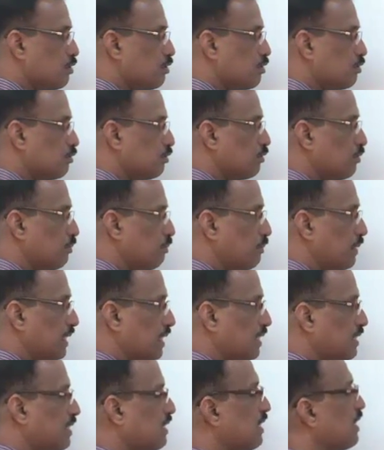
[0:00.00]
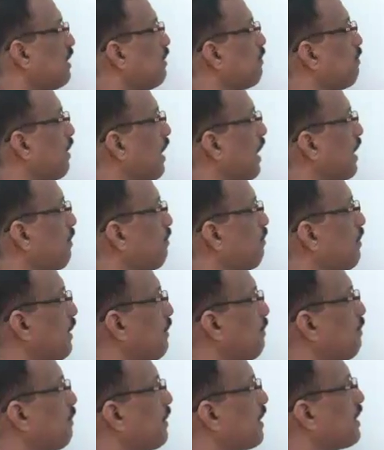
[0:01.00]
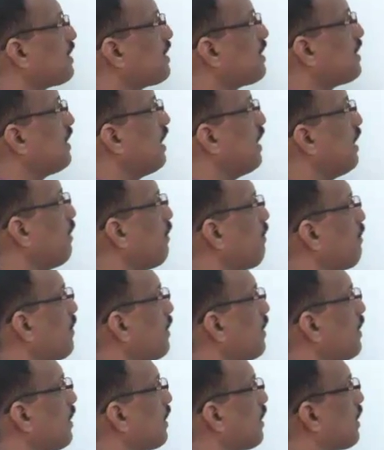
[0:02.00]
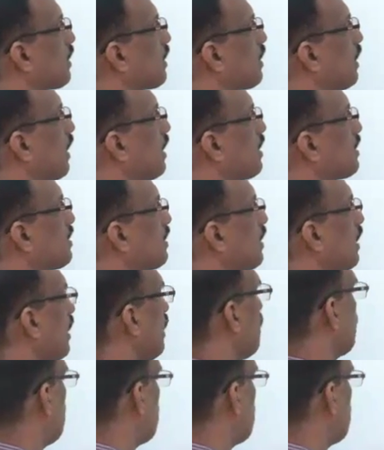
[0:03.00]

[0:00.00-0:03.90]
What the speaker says: 2BC by B plus C cos A